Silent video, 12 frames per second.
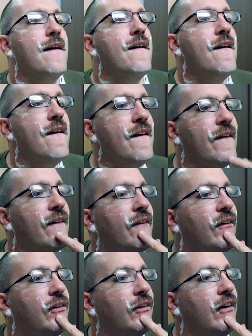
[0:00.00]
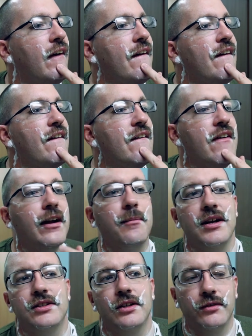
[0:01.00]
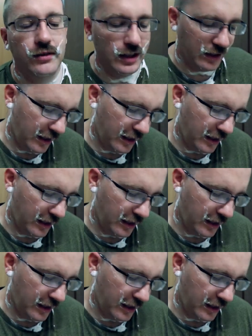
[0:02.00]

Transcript: Well, looks like I did nick myself right